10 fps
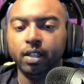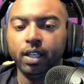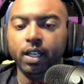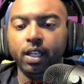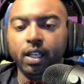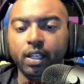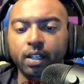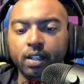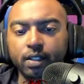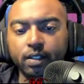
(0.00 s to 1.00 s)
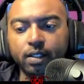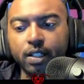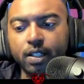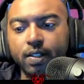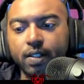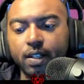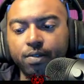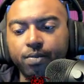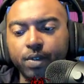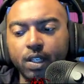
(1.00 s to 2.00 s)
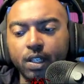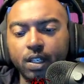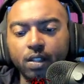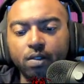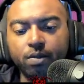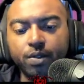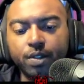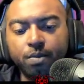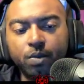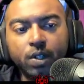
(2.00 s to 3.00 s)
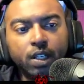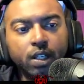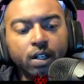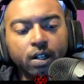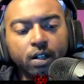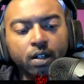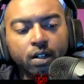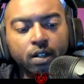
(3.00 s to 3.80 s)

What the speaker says: And let's see if we can get through someone here.